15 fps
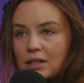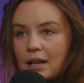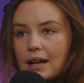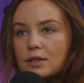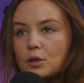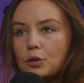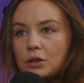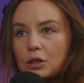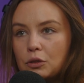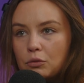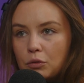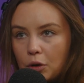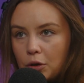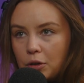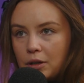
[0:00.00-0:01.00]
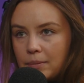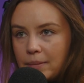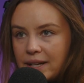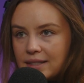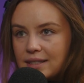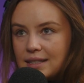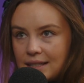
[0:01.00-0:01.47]
has only grown
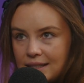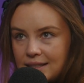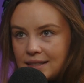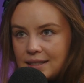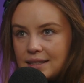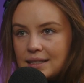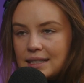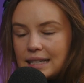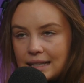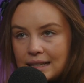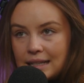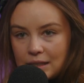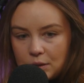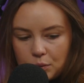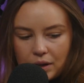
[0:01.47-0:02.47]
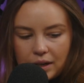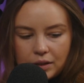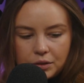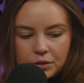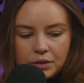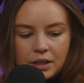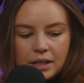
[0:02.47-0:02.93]
amongst citizens in
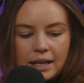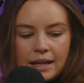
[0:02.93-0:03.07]
Israel.